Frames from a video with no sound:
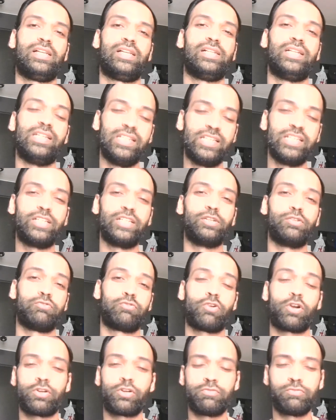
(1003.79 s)
illegal
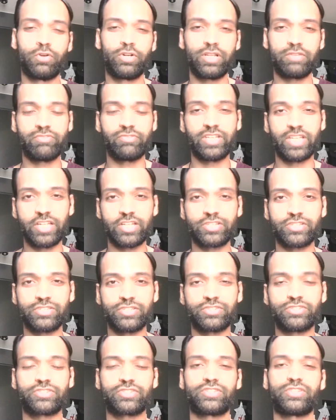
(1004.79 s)

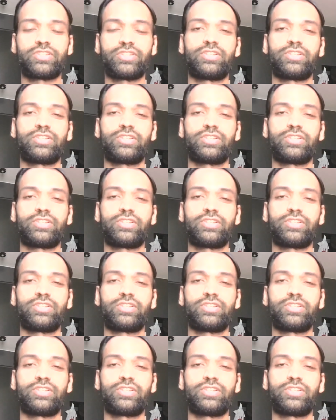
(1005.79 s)
fortifications.